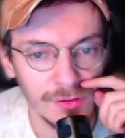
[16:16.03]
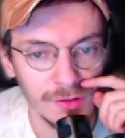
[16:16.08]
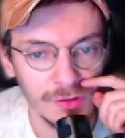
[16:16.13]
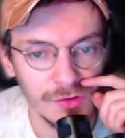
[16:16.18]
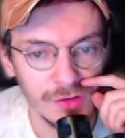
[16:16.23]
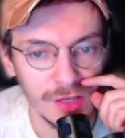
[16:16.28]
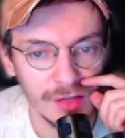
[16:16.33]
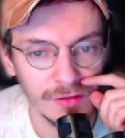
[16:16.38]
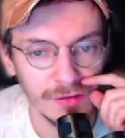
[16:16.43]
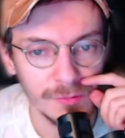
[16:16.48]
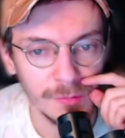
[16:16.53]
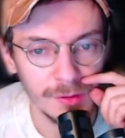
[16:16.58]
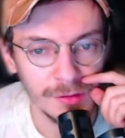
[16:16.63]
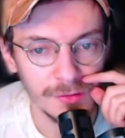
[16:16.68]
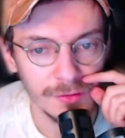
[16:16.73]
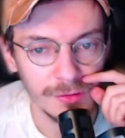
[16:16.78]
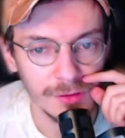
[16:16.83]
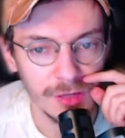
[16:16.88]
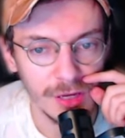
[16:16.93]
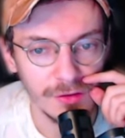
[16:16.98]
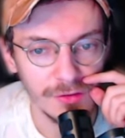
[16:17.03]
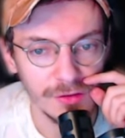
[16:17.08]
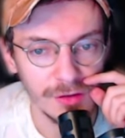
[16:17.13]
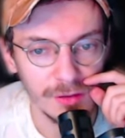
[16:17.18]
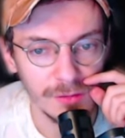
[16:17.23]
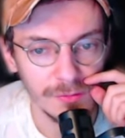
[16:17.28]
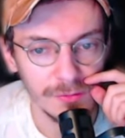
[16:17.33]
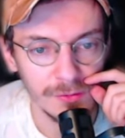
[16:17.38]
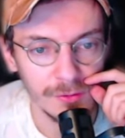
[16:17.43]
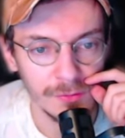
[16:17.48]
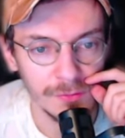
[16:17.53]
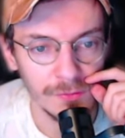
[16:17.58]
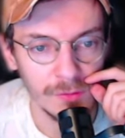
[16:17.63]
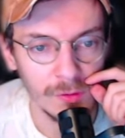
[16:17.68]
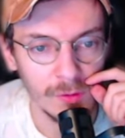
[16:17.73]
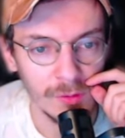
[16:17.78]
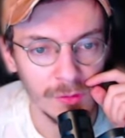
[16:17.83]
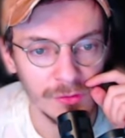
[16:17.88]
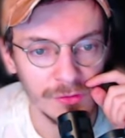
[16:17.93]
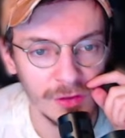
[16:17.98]
The chance of petrification for
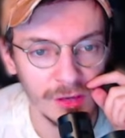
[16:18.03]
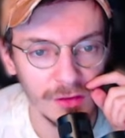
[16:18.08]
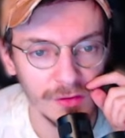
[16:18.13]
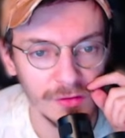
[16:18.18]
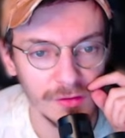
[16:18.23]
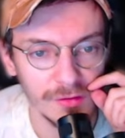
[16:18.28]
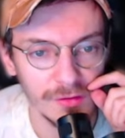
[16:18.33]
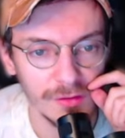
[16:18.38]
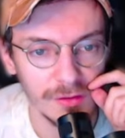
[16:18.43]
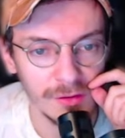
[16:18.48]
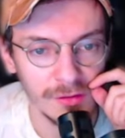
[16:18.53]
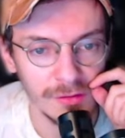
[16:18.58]
4 seconds